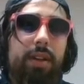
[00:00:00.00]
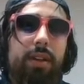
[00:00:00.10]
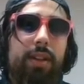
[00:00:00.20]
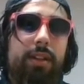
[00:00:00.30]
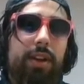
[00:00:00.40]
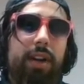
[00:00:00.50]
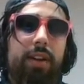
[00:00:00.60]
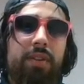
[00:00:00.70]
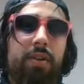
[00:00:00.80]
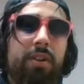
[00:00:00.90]
And then they start
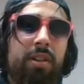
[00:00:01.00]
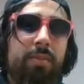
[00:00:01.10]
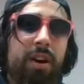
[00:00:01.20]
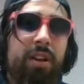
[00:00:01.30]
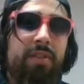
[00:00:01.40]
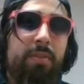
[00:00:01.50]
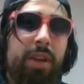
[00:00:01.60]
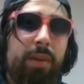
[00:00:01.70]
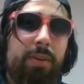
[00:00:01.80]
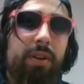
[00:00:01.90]
kind of going to the body of the
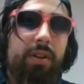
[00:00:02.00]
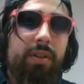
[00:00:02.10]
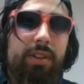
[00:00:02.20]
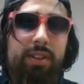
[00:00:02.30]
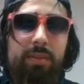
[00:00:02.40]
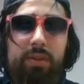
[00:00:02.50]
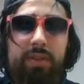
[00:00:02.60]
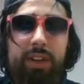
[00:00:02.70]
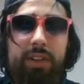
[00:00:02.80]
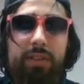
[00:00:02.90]
paper. This is more of
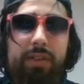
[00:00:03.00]
like